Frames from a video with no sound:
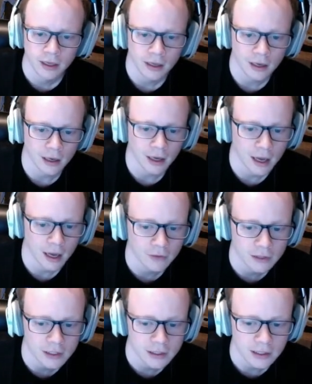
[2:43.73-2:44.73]
I
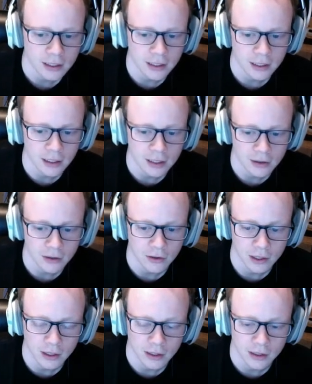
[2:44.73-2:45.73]
haven't seen
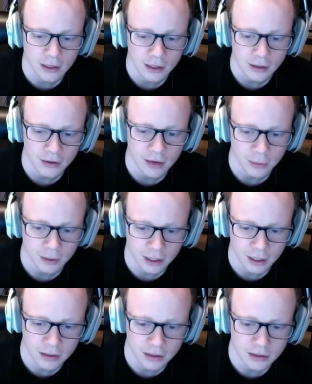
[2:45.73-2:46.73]
integrated in other
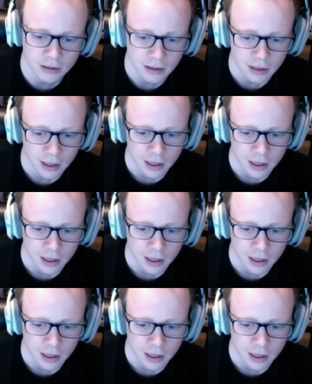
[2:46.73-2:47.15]
applications,